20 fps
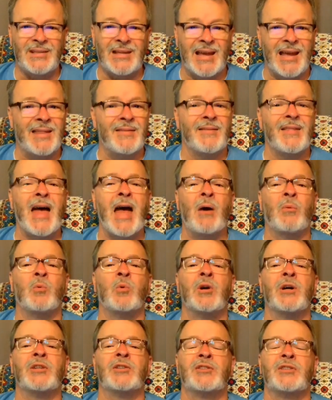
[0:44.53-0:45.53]
And that
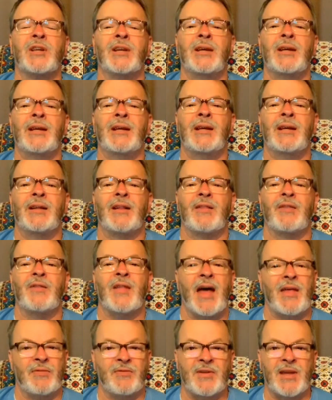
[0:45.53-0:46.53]
was
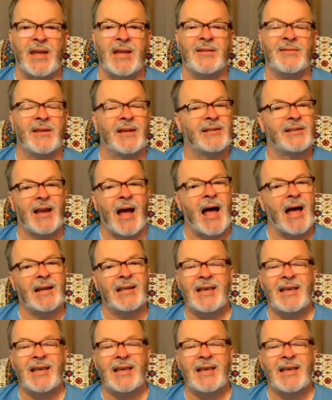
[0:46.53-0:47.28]
that thing that I